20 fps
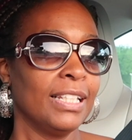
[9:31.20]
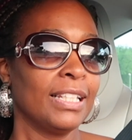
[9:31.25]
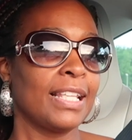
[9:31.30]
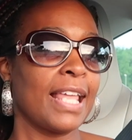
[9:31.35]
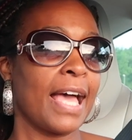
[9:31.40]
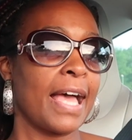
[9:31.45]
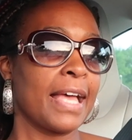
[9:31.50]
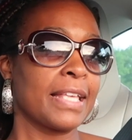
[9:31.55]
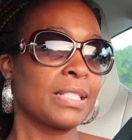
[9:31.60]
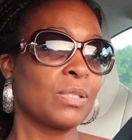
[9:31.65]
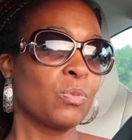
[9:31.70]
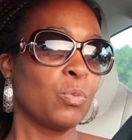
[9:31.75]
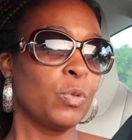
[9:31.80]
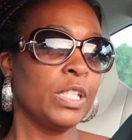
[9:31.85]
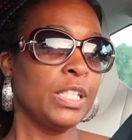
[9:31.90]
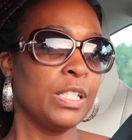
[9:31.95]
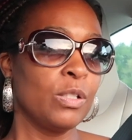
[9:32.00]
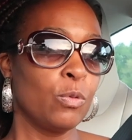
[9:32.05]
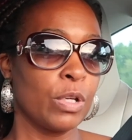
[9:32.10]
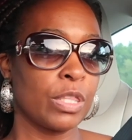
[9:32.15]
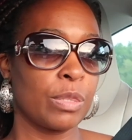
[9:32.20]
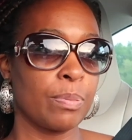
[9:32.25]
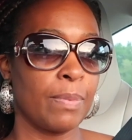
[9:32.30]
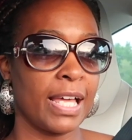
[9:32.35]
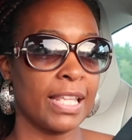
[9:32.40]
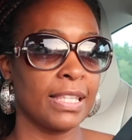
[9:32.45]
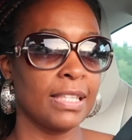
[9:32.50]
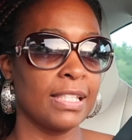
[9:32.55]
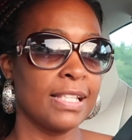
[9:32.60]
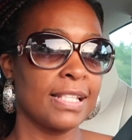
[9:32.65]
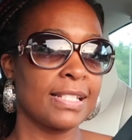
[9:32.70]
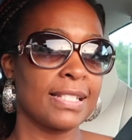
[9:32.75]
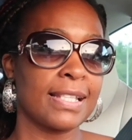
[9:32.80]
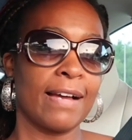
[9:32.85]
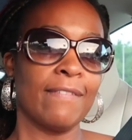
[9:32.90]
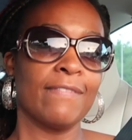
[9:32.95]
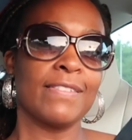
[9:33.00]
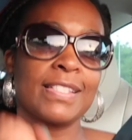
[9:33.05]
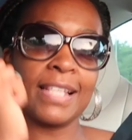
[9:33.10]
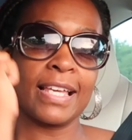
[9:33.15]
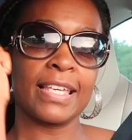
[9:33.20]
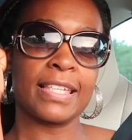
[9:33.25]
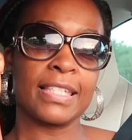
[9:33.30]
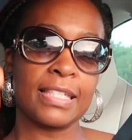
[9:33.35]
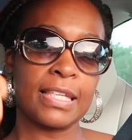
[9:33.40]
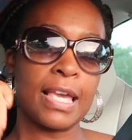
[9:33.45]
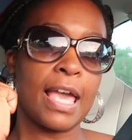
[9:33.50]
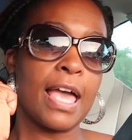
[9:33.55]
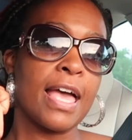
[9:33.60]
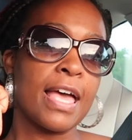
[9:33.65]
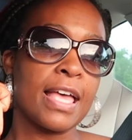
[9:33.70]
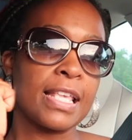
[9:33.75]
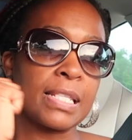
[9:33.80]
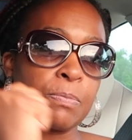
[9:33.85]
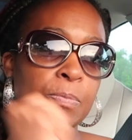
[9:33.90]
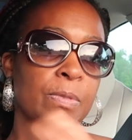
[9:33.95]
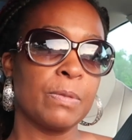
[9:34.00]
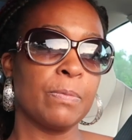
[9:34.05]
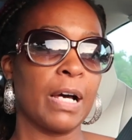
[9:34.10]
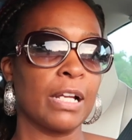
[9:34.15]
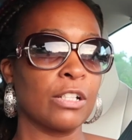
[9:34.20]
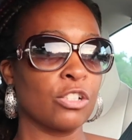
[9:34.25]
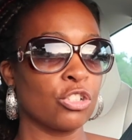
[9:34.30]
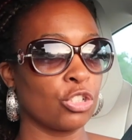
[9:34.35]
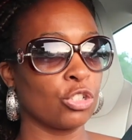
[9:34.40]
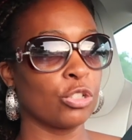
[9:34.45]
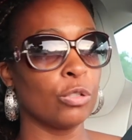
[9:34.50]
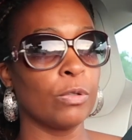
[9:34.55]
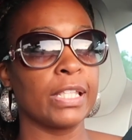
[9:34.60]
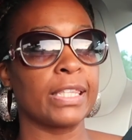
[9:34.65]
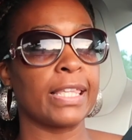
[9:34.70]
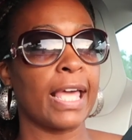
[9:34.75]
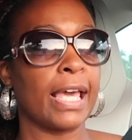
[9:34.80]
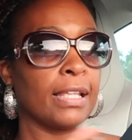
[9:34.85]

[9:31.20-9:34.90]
Last week with my list, I was like, yes, we about to do it.